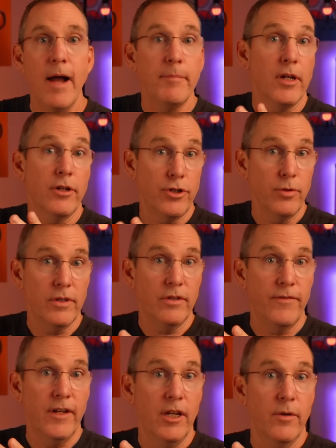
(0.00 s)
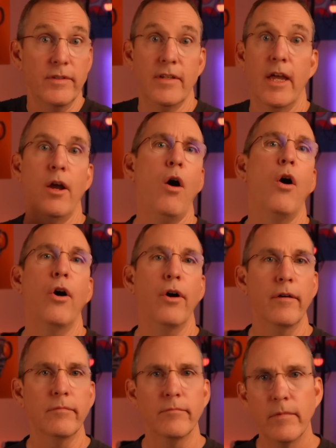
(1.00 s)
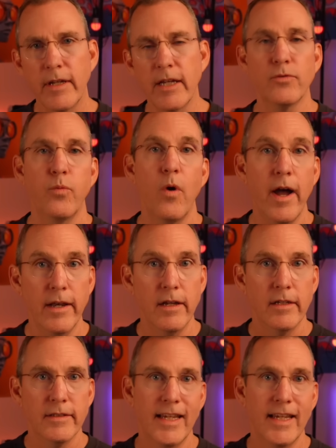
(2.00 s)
I'm going to shoot this video and say, oh, guess what?